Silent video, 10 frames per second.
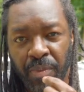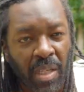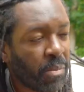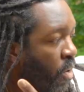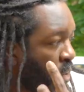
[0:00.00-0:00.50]

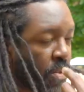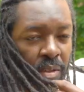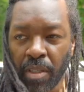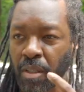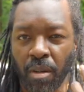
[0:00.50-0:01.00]
I'm always
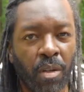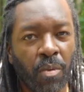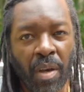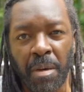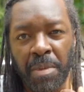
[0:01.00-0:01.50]
looking all
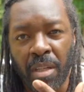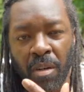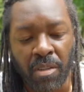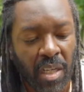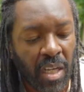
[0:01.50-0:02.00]
around me at
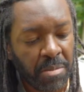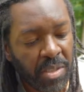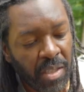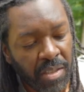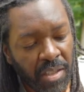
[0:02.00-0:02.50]
all times,
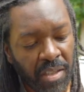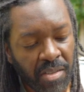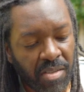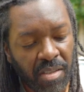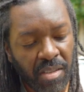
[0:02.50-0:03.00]
and
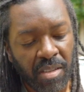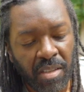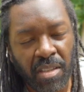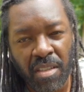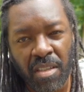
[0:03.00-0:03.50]
this
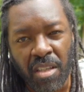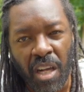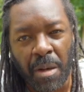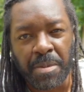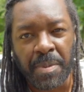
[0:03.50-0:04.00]

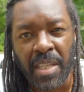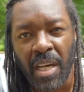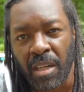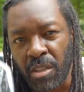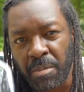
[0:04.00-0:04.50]
calms me
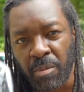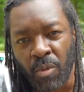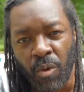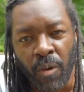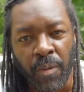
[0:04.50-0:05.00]
down a little bit
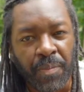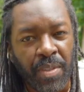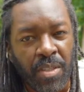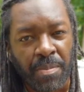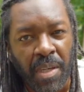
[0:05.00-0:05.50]
more,
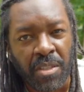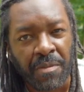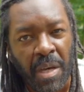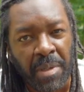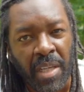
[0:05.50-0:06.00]
especially
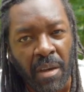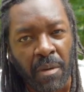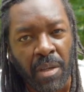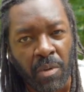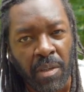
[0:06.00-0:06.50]
if I'm in an
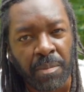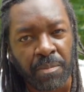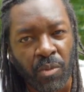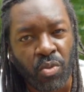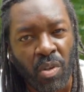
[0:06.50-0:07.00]
area where
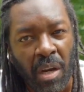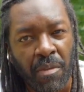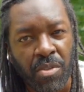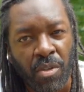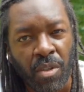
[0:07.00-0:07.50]

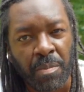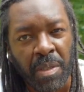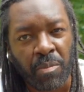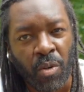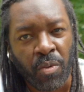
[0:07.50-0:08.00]
drivers are a little
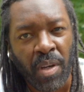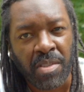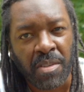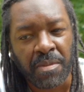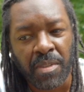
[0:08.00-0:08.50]
bit more
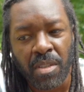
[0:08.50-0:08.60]
aggressive.